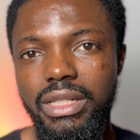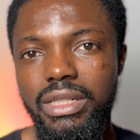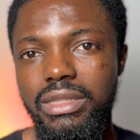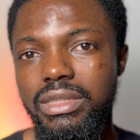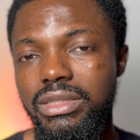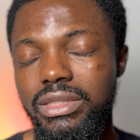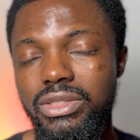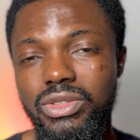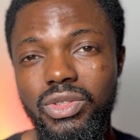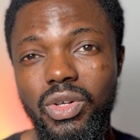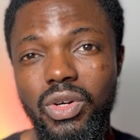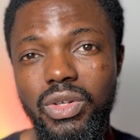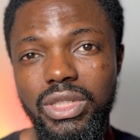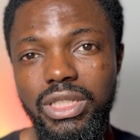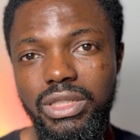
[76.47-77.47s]
This is
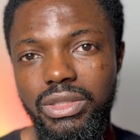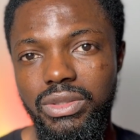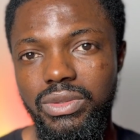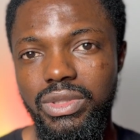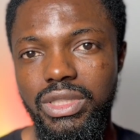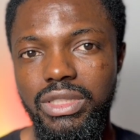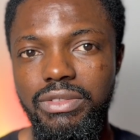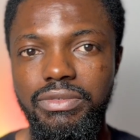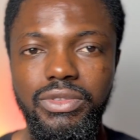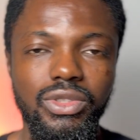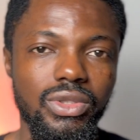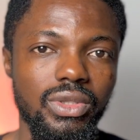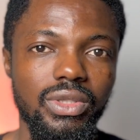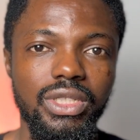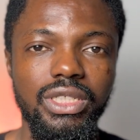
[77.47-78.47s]
all inclusive. You
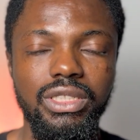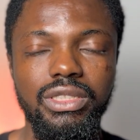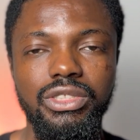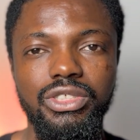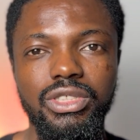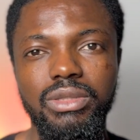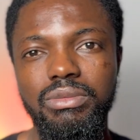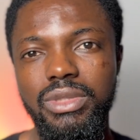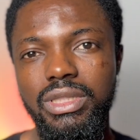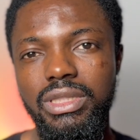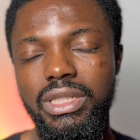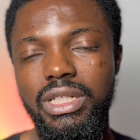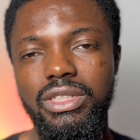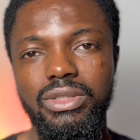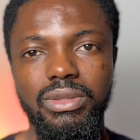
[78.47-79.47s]
know, in Germany
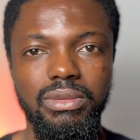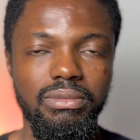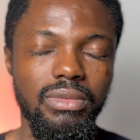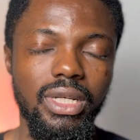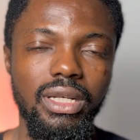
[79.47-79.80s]
there are some